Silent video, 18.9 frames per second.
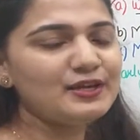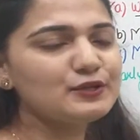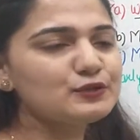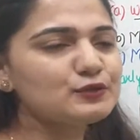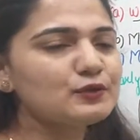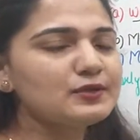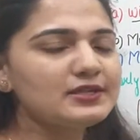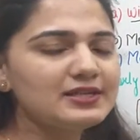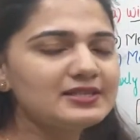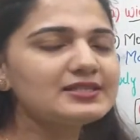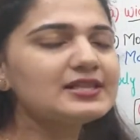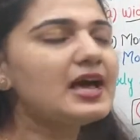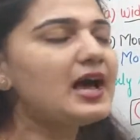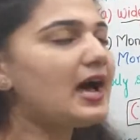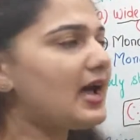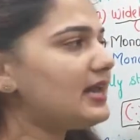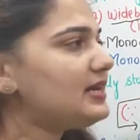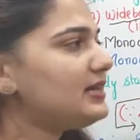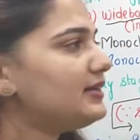So it is
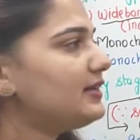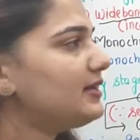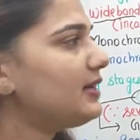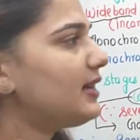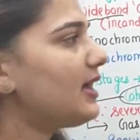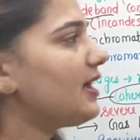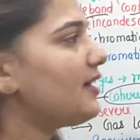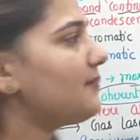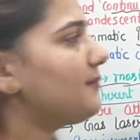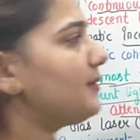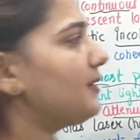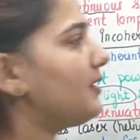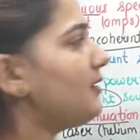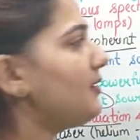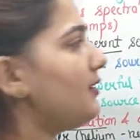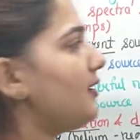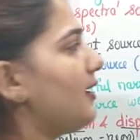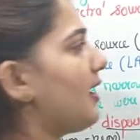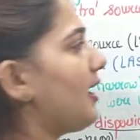highly reliable,